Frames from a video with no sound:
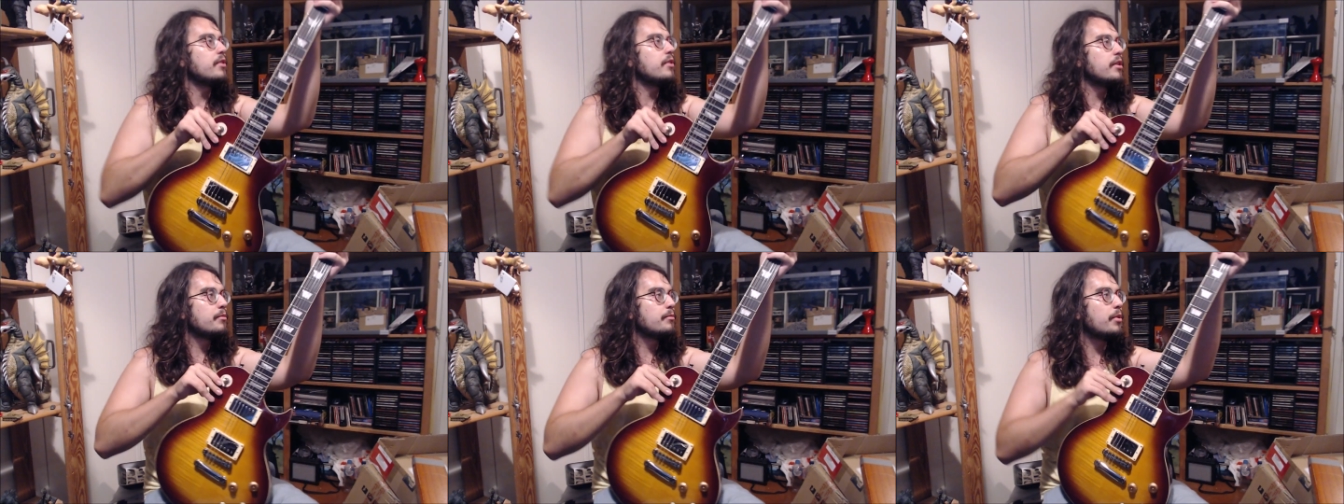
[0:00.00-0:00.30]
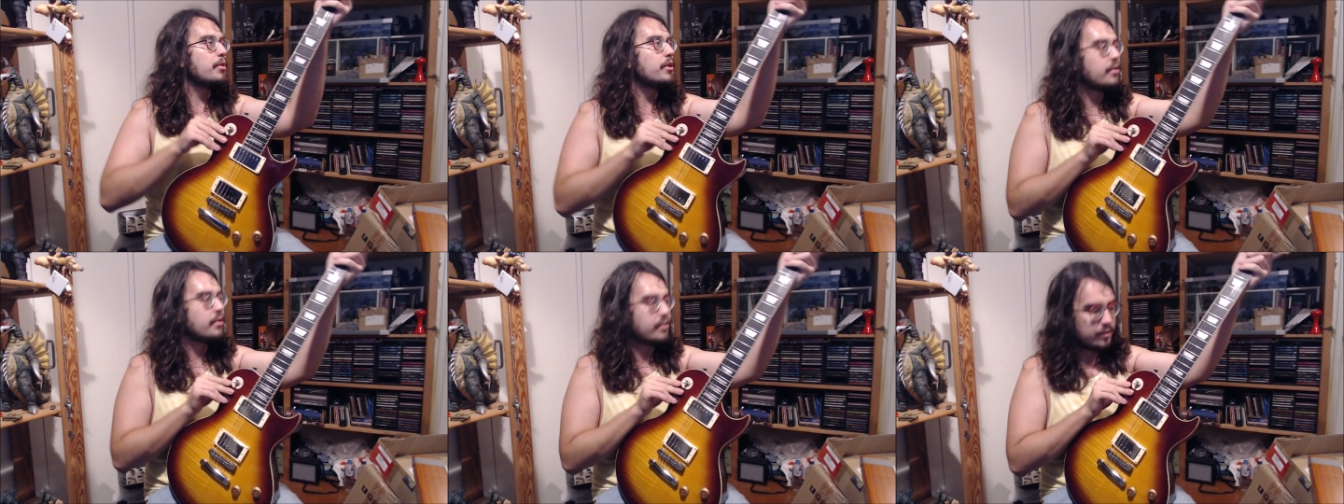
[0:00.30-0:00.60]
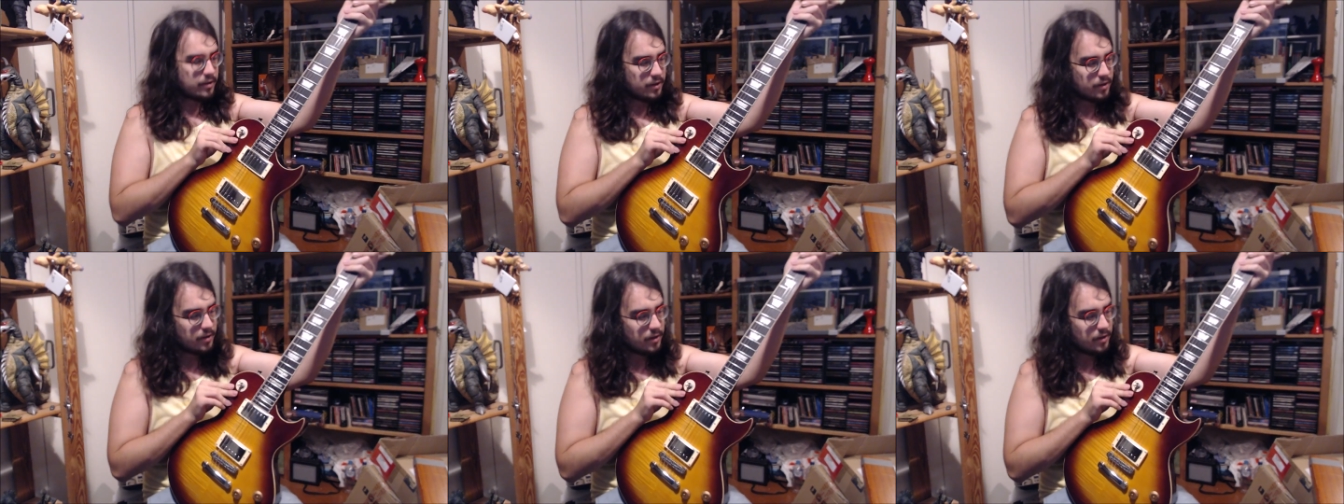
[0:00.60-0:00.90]
in
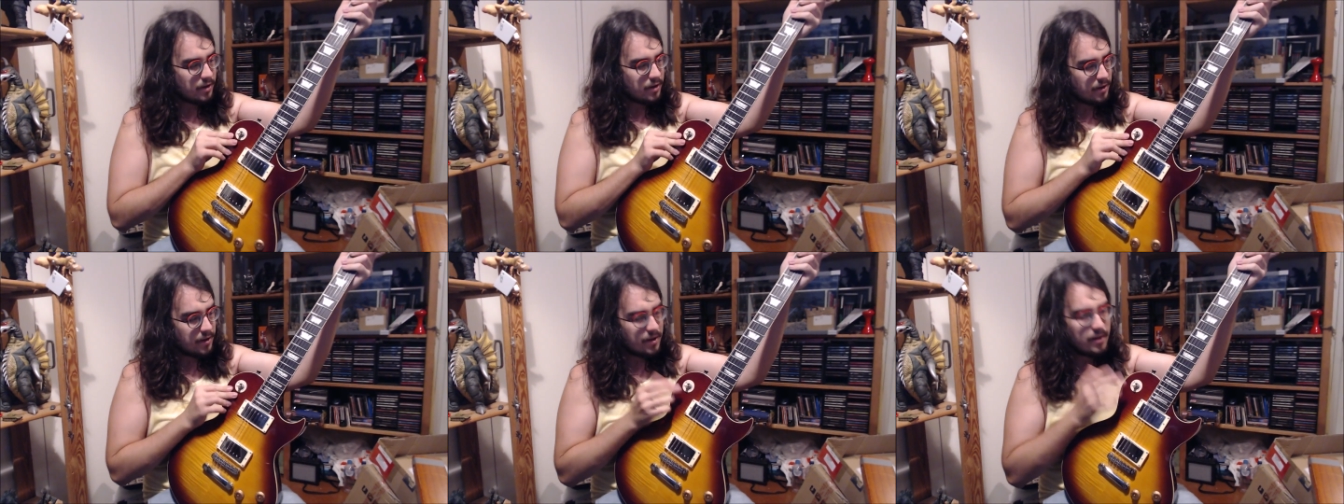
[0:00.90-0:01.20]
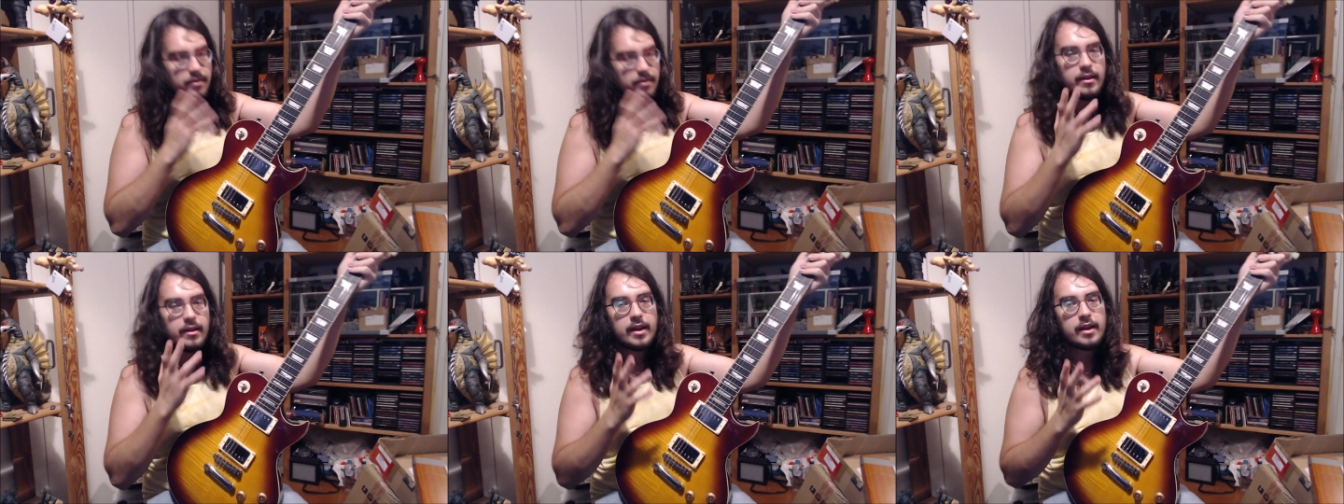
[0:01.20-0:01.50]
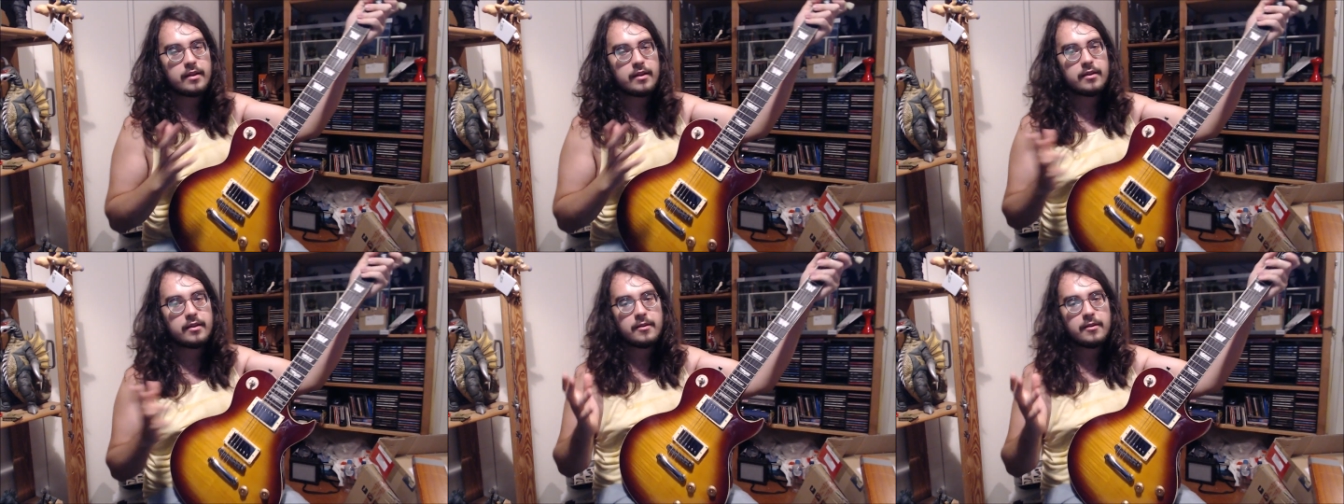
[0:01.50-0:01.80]
person
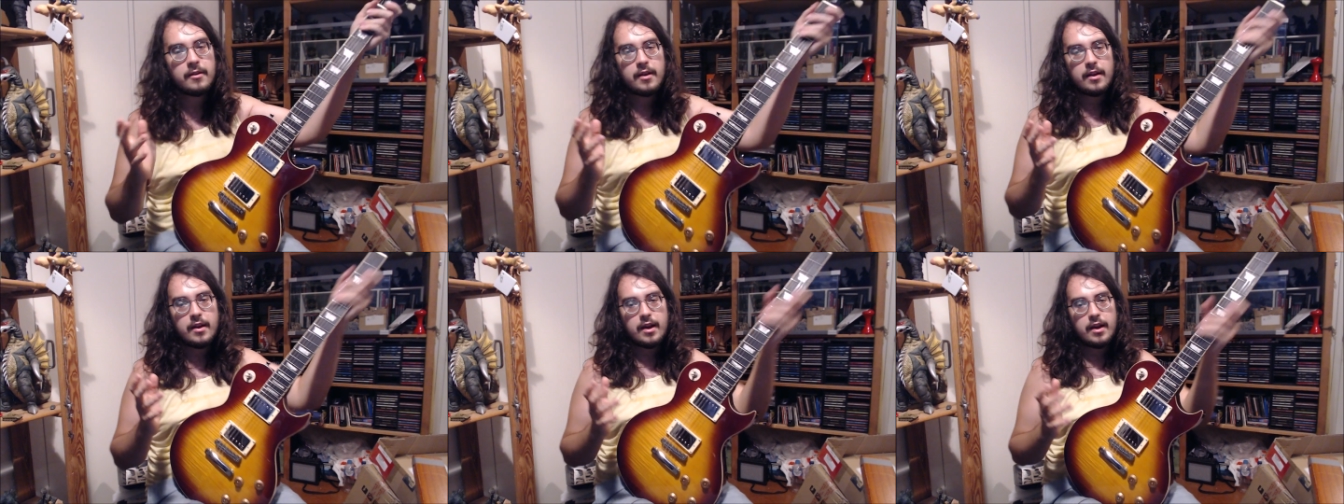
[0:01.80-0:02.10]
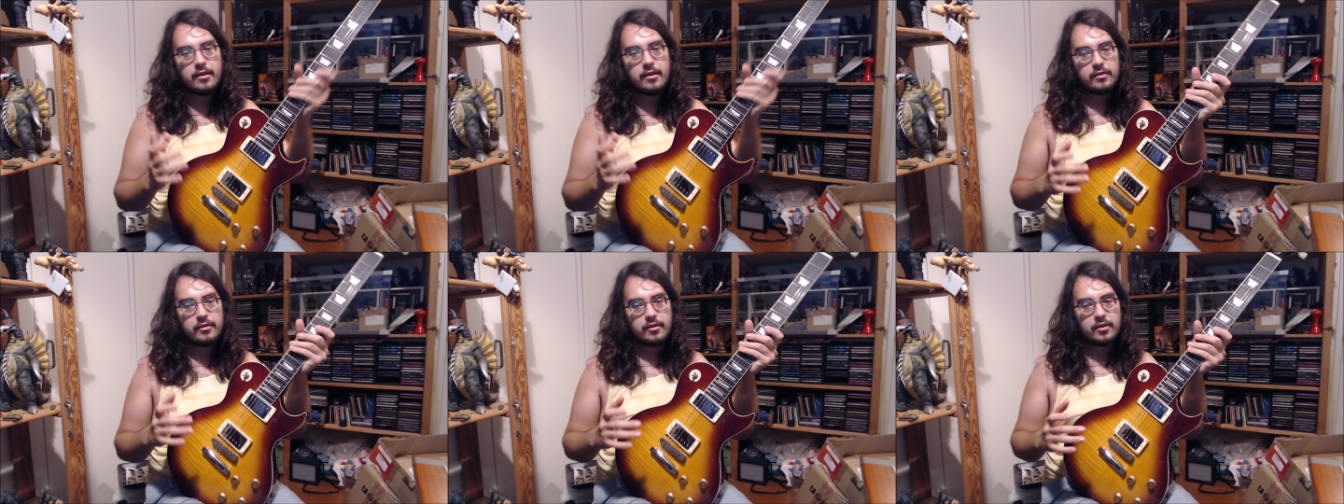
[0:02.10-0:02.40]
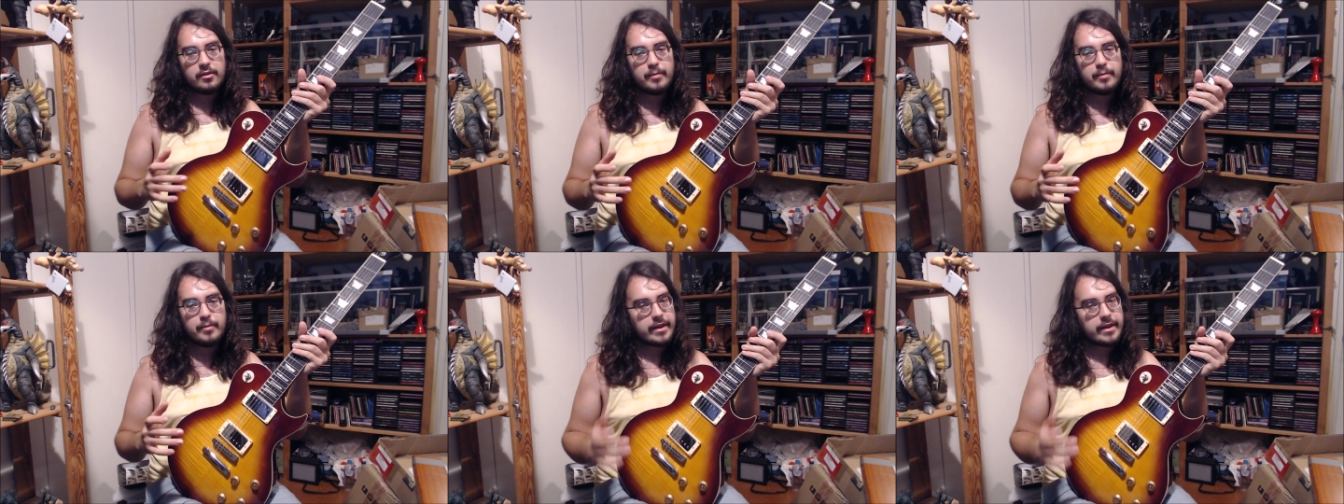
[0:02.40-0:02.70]
than I was
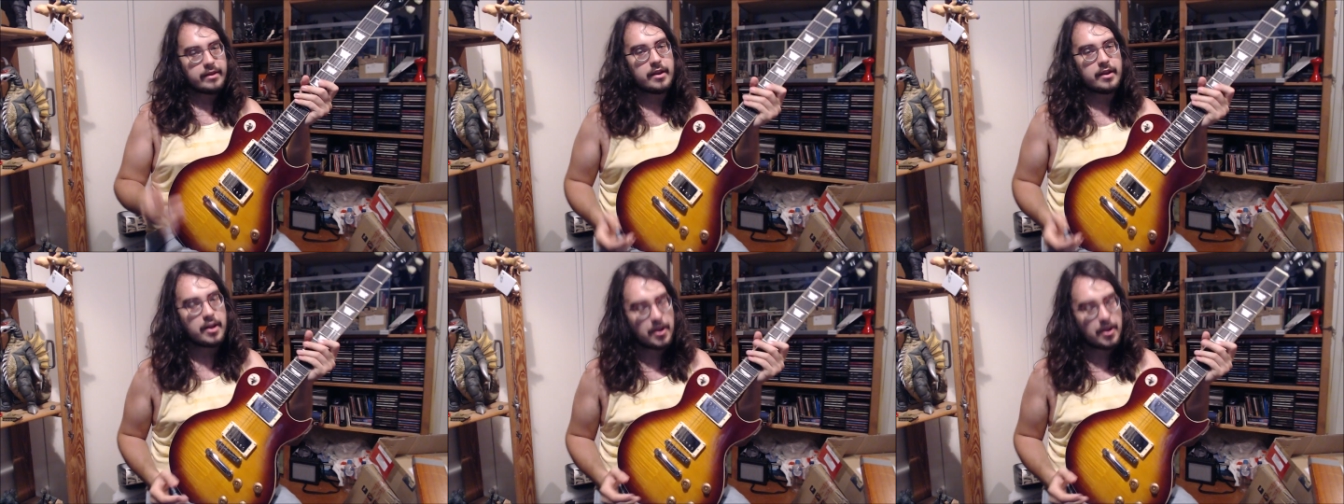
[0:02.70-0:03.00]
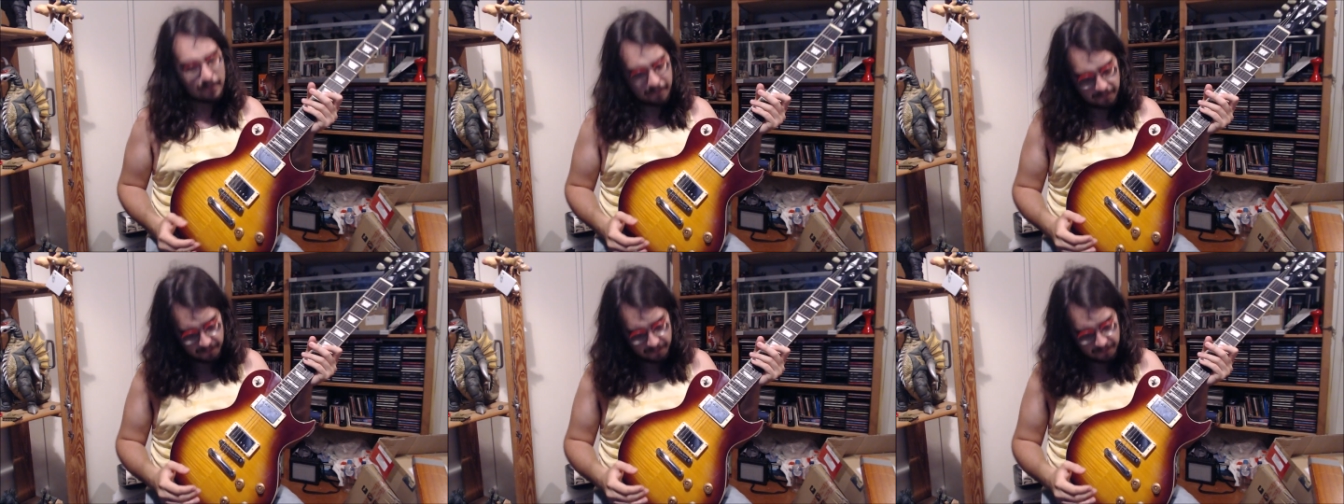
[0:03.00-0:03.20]
expecting.